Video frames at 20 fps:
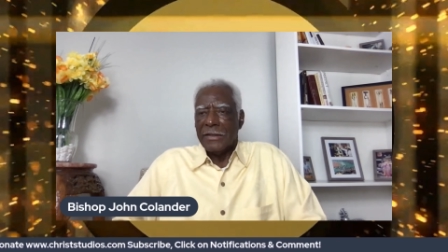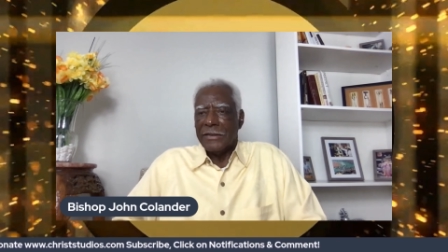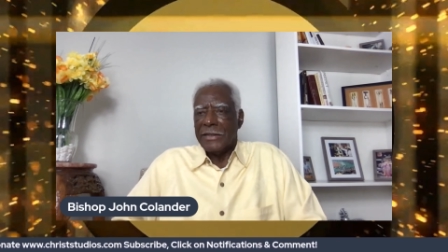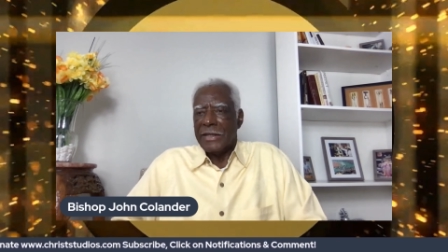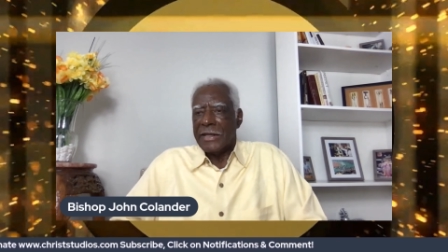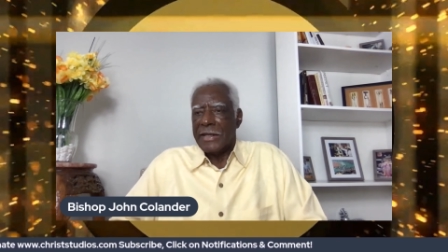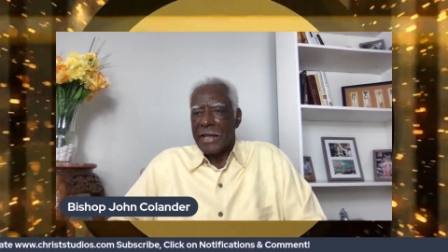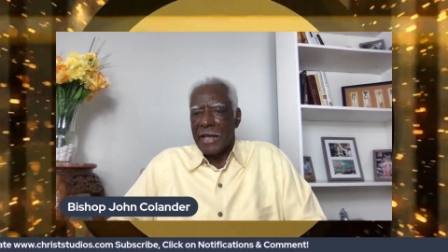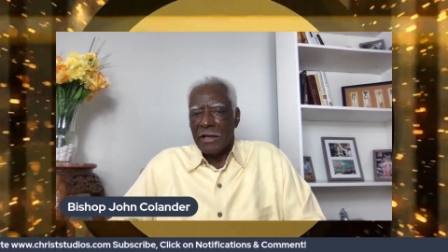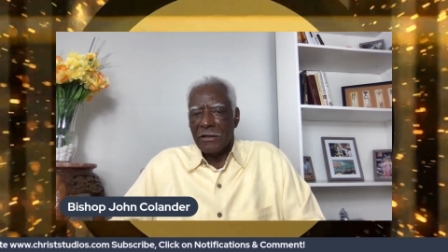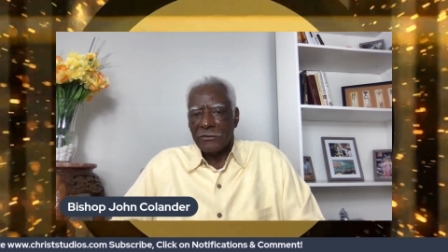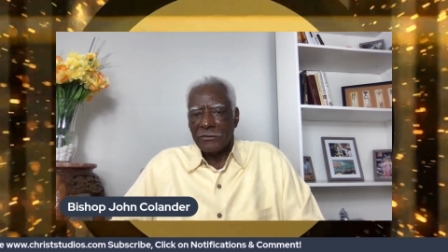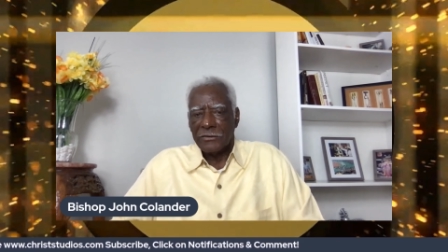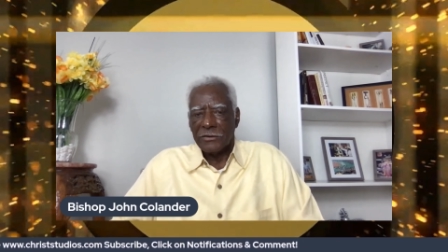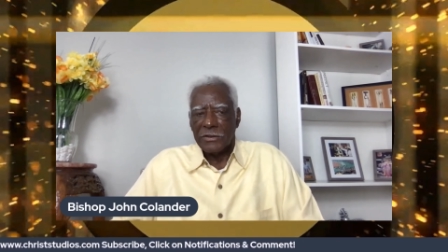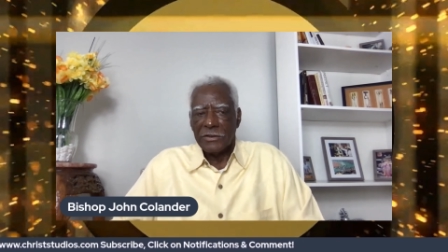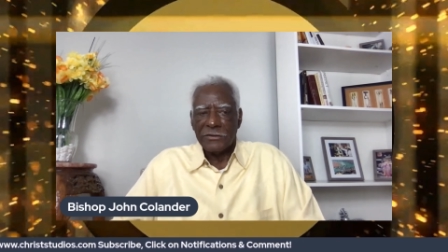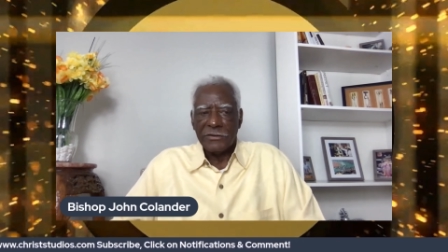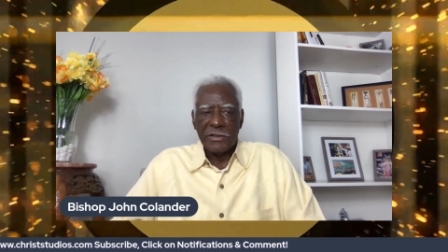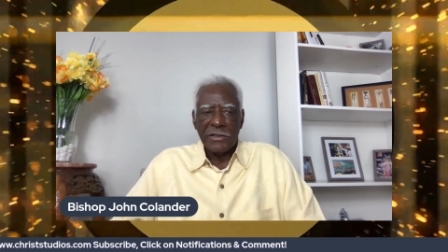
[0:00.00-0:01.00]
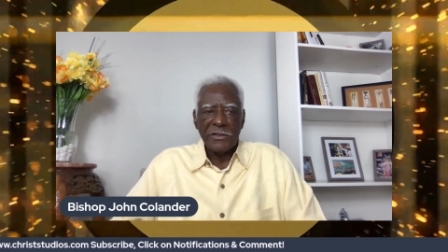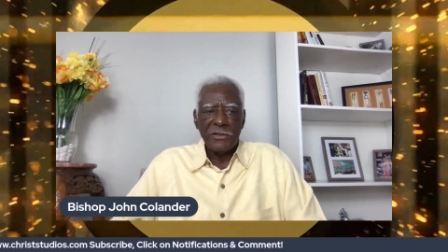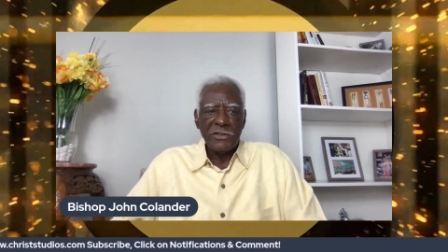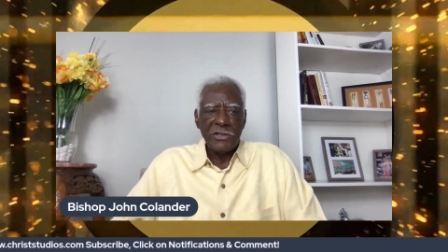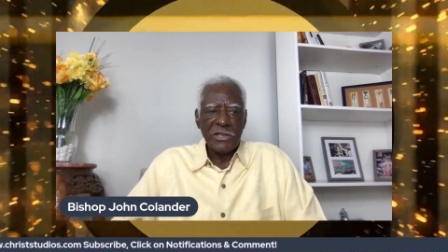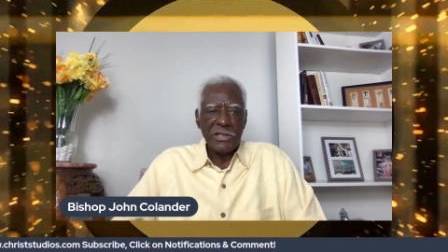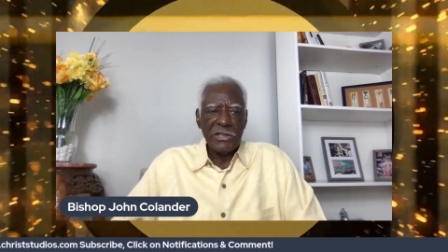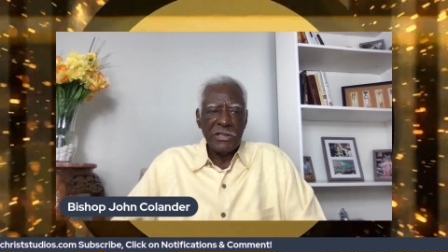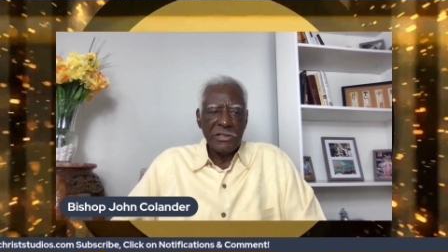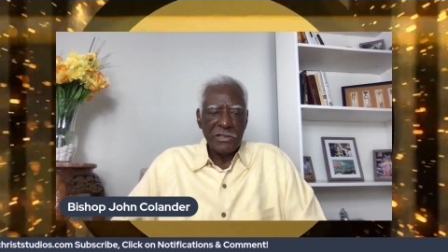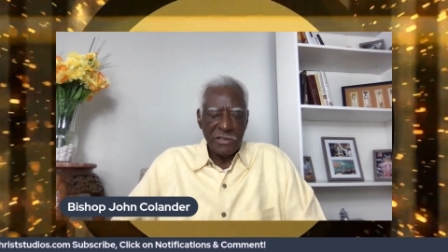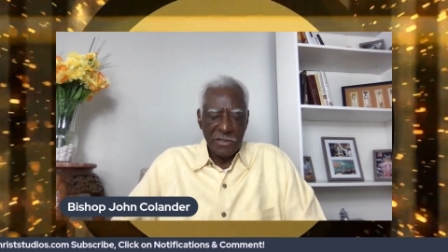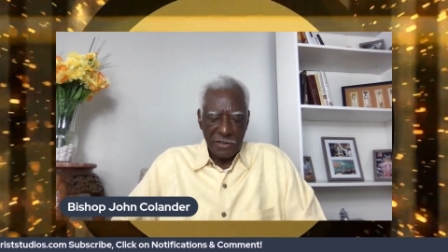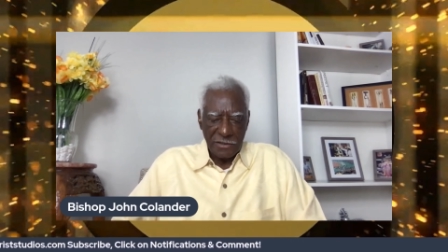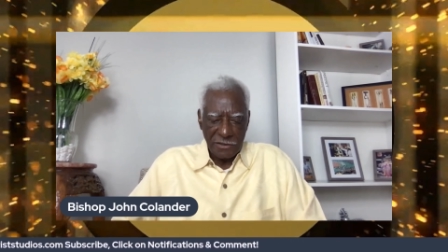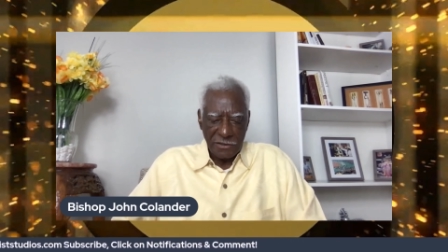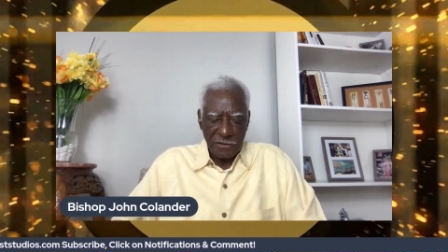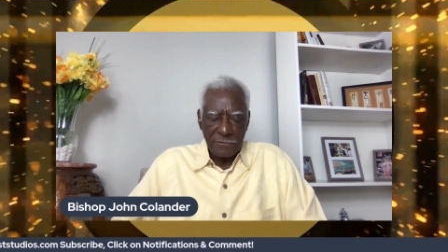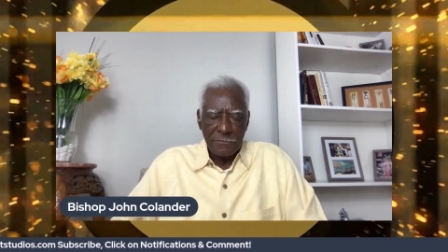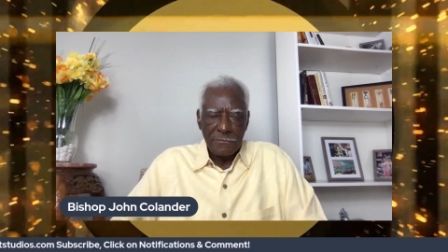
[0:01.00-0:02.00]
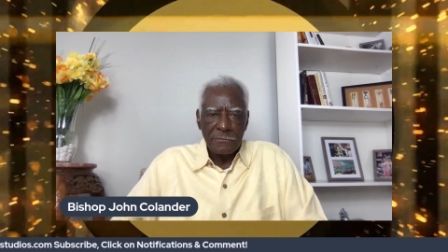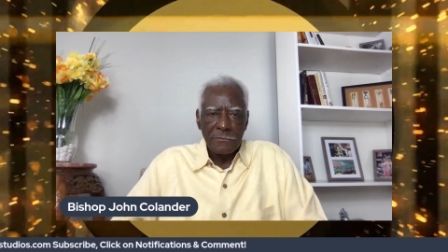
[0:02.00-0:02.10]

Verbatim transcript: that answer is in Jesus.